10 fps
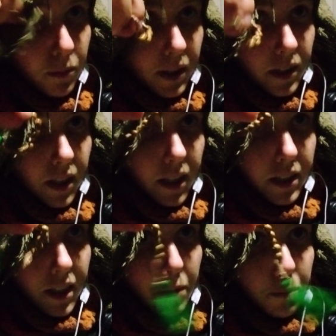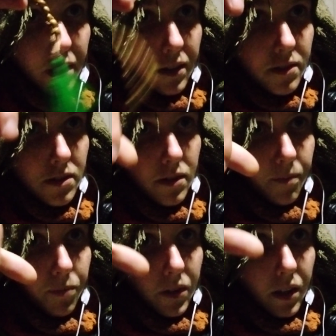with 10 beads
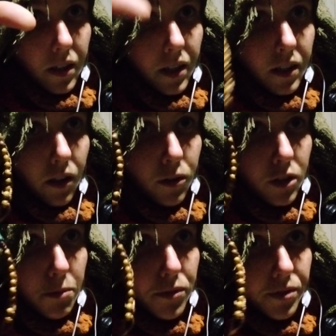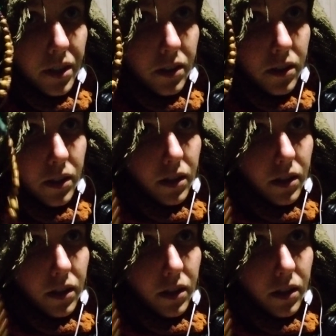on top of it,